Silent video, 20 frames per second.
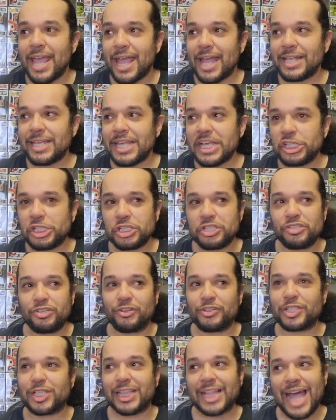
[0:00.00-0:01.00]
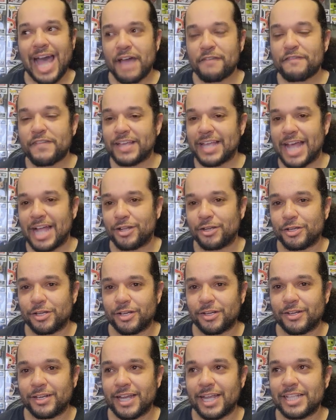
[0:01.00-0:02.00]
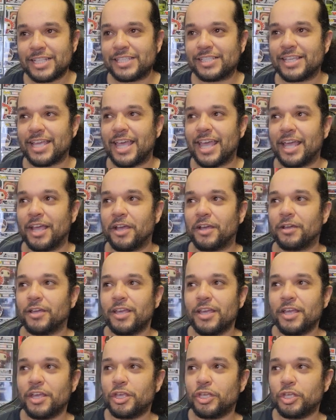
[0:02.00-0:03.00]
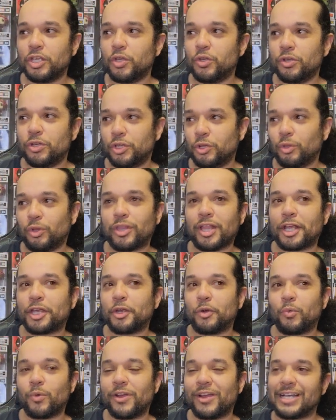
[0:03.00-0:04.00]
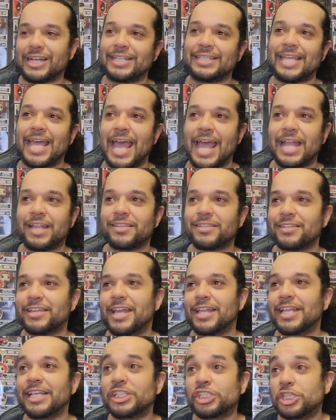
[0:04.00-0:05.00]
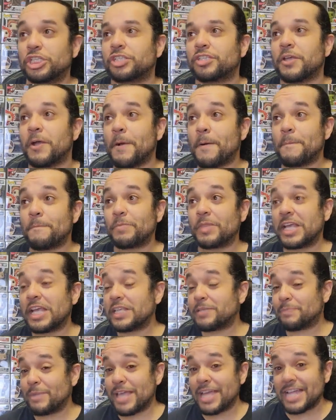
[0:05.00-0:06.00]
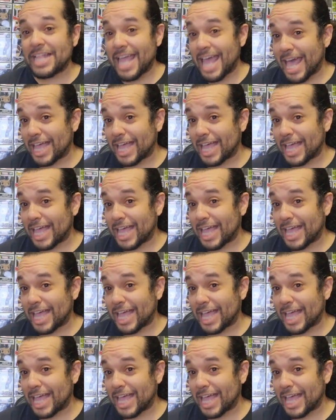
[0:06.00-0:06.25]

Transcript: and he just starts laughing at her and saying, you look like you're wearing a tent, and he's being an